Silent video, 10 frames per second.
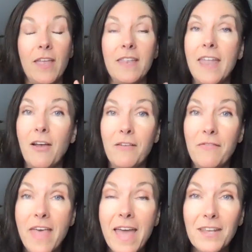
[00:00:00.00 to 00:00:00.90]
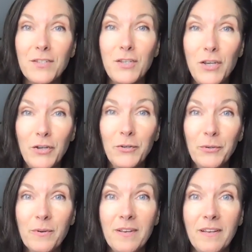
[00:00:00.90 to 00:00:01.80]
Now, if that is
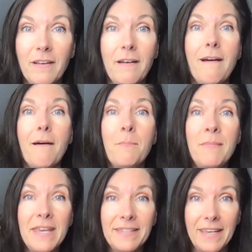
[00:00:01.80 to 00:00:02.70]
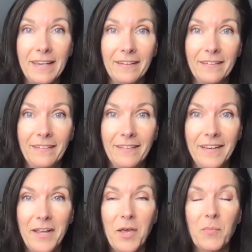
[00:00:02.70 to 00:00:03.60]
you, amazing.
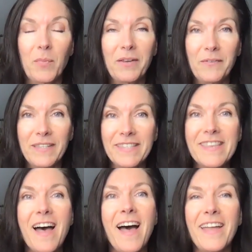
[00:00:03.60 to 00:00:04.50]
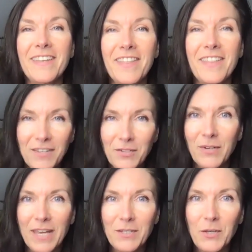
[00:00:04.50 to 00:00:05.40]
But if it's not, that's
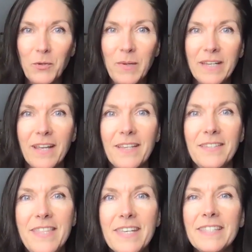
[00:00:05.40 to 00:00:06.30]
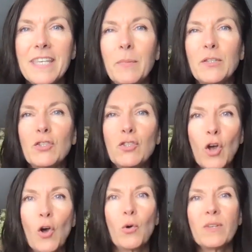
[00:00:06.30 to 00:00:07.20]
okay too, because this tip is
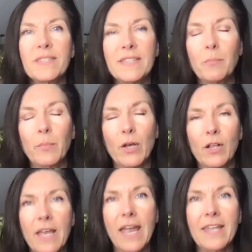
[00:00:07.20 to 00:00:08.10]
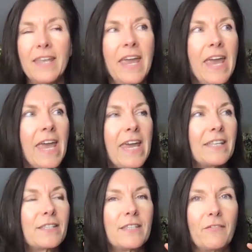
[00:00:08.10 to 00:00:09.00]
so simple and
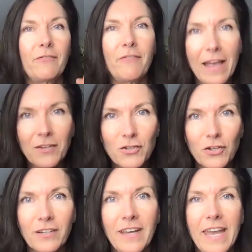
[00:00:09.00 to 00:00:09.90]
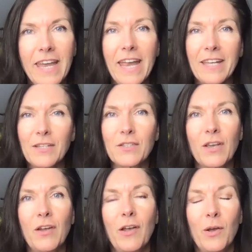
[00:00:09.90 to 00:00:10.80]
it's faster and it's
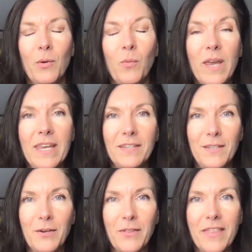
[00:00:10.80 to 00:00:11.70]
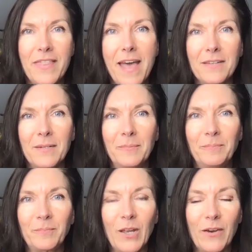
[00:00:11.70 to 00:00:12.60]
way easier than that.
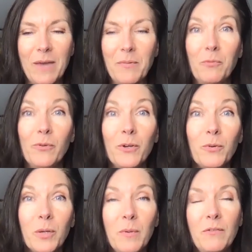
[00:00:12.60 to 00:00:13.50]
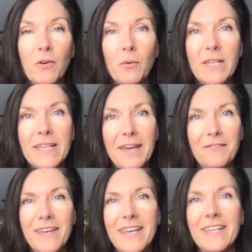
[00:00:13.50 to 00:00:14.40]
All right, but real quick before we
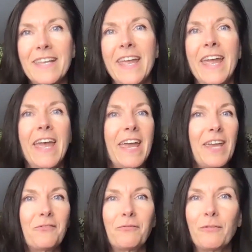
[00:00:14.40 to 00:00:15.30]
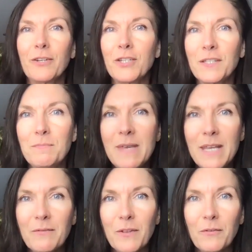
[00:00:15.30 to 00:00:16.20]
dive in, if we're just
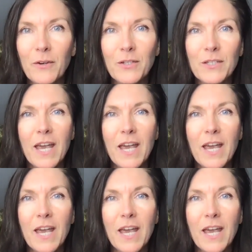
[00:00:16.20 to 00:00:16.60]
meeting for the first